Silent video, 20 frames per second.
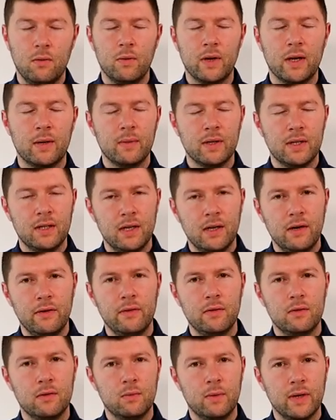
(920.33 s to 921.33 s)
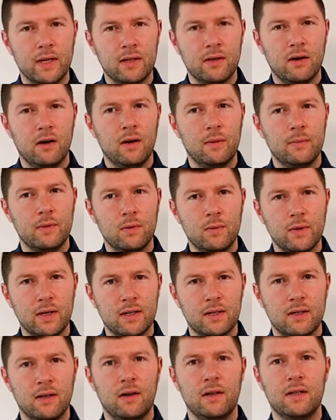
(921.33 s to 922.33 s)
wick materials, wick types,
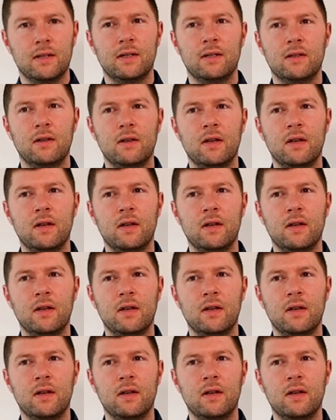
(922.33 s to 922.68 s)
wick sizes.